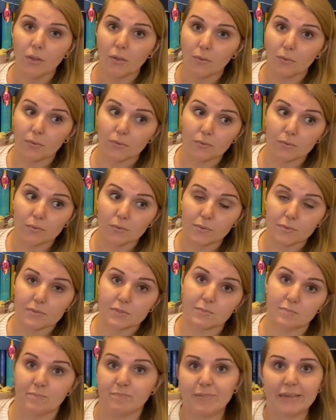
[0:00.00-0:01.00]
whose
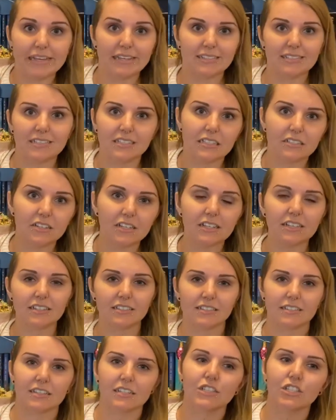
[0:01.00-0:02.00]
big secret is
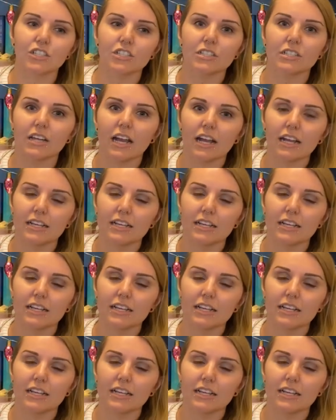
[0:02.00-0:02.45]
that she